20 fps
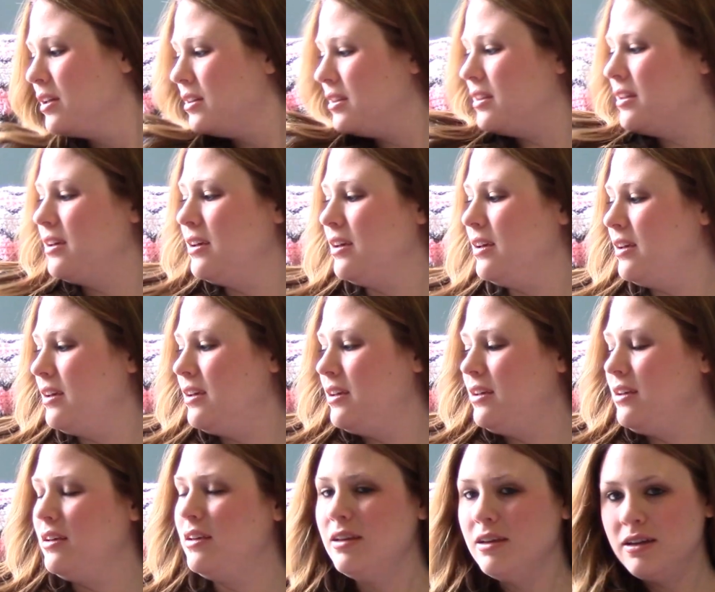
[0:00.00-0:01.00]

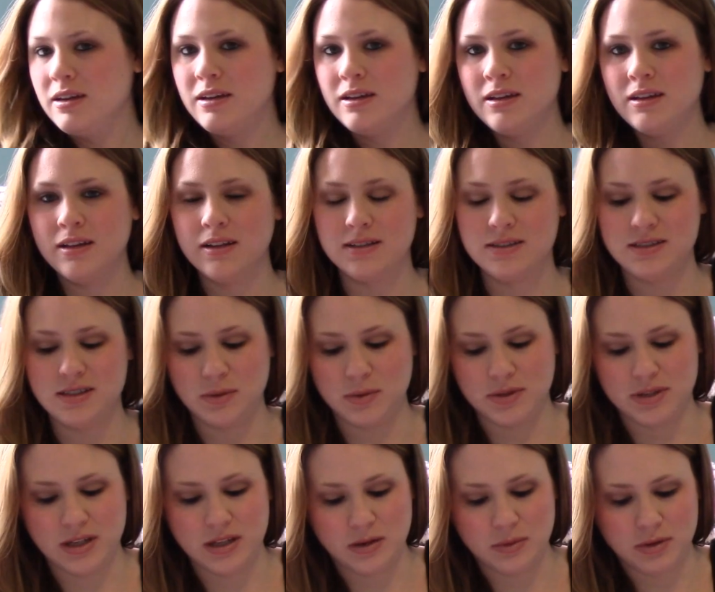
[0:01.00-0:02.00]
let's see what
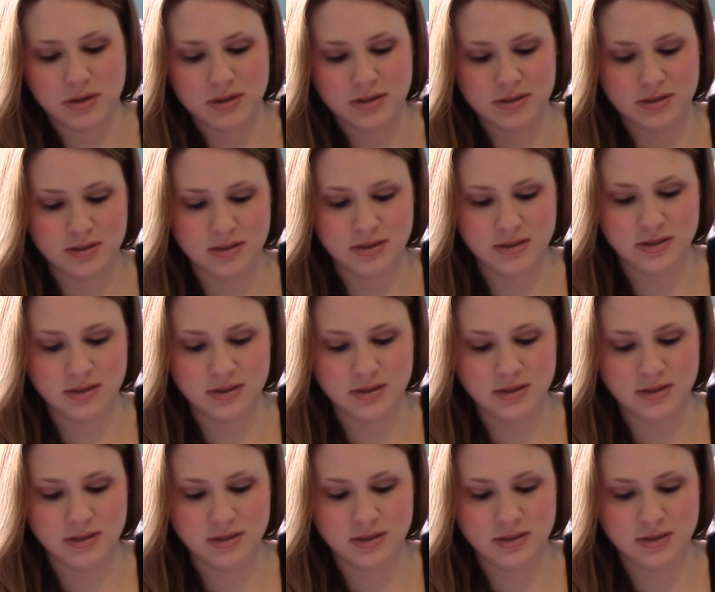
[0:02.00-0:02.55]
day that was,